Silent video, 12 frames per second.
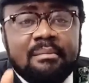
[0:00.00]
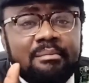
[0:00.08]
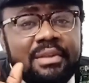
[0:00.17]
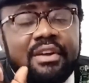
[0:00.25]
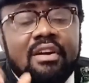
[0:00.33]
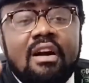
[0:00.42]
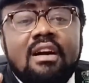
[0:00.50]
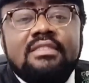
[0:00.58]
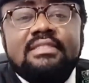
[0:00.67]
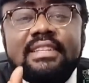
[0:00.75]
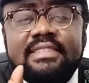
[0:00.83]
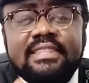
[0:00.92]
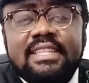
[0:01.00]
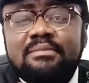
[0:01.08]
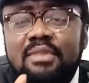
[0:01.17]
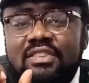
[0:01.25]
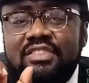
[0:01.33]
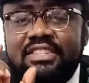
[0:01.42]
because the
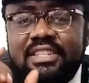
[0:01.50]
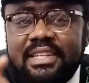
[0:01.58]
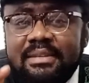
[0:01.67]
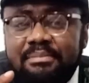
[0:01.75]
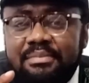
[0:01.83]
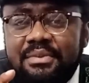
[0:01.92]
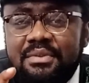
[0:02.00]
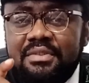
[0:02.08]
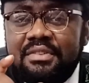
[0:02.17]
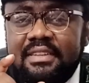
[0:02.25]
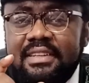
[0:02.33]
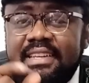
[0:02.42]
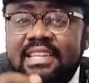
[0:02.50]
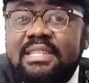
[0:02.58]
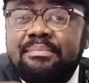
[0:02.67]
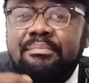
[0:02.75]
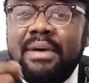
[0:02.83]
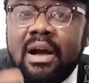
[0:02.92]
CMOS chip
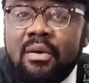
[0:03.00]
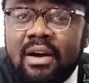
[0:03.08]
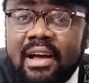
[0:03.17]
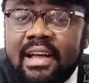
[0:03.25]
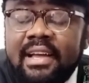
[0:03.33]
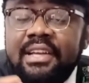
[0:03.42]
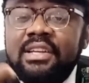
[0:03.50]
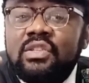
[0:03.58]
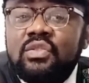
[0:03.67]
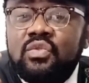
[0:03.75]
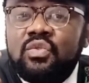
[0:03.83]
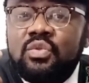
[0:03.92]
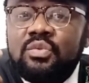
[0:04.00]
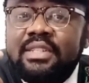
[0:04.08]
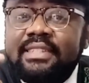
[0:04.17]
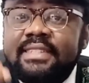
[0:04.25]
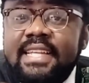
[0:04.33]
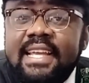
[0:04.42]
needs power to
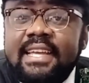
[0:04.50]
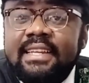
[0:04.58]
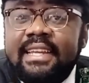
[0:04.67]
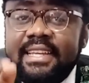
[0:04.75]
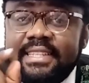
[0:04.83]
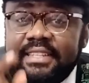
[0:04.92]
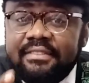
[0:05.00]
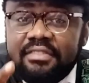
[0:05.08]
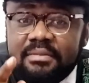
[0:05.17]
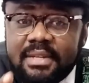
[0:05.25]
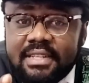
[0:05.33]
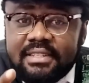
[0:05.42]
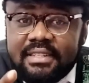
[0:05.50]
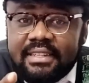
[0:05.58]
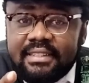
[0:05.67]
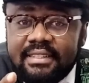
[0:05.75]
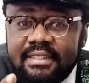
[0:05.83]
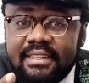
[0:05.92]
retain its
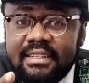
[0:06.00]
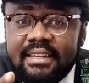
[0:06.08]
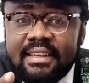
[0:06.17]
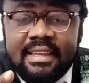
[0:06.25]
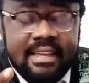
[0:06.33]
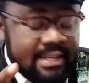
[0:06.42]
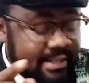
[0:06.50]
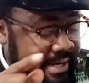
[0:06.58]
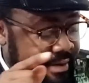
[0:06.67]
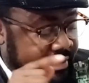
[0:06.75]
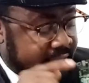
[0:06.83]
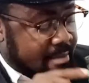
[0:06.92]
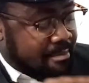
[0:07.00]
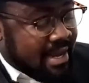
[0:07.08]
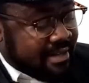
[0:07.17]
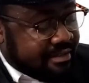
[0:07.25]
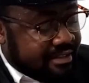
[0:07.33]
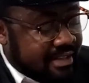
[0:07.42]
information, there is a
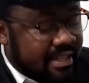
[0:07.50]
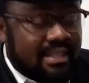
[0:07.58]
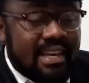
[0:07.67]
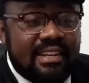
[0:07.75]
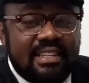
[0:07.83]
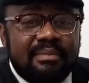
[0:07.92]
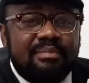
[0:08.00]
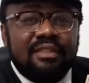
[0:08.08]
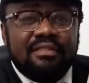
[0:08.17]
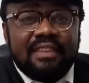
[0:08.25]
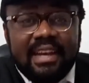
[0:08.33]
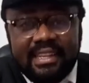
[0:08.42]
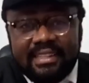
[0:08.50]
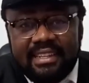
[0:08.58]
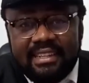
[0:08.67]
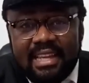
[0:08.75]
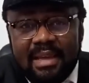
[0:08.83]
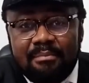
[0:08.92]
battery that is
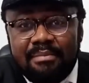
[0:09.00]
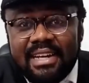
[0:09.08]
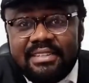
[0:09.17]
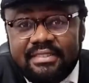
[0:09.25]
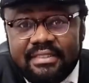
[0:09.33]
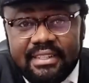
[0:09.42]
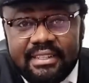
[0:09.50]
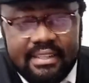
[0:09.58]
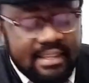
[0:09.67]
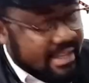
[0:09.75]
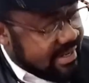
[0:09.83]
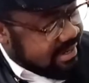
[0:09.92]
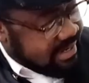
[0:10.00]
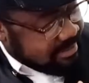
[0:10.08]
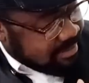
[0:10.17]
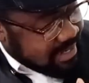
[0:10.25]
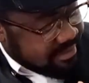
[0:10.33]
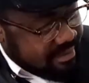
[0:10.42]
provided, a battery. This
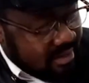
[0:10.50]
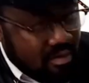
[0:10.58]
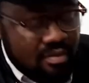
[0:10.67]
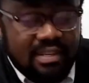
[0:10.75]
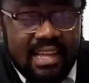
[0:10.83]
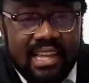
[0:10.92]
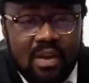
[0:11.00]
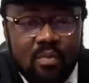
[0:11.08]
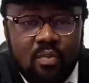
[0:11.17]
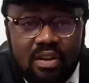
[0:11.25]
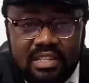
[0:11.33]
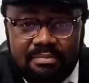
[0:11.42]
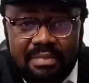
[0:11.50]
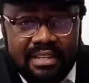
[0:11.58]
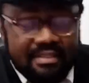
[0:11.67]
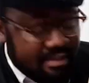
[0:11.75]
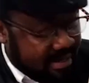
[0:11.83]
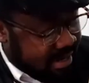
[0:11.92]
battery looks like a watch
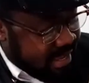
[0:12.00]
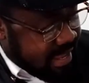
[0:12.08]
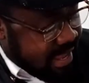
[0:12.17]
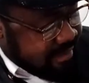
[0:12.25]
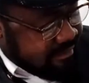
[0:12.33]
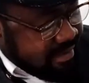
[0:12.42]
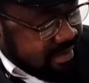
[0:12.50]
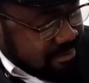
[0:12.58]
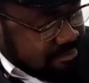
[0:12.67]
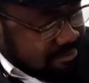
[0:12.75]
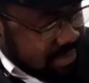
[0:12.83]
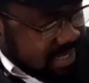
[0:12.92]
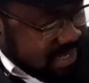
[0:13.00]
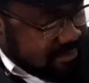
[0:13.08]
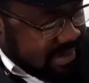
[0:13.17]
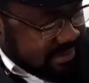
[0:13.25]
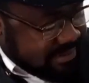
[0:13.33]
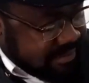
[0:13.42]
battery, a very big
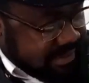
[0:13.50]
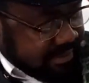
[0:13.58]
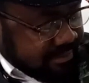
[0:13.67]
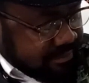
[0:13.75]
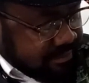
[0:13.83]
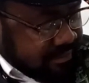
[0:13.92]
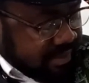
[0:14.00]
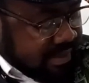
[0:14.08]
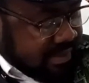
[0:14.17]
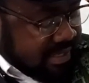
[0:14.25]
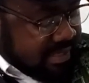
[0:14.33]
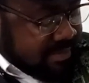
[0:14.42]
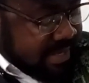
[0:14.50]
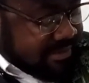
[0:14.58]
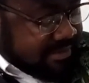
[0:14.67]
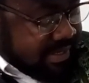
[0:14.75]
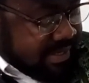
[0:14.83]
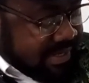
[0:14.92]
battery. This
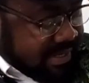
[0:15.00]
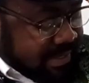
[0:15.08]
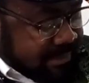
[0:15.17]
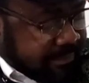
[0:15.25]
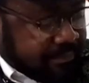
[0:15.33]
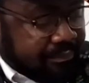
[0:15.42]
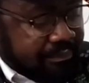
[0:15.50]
battery here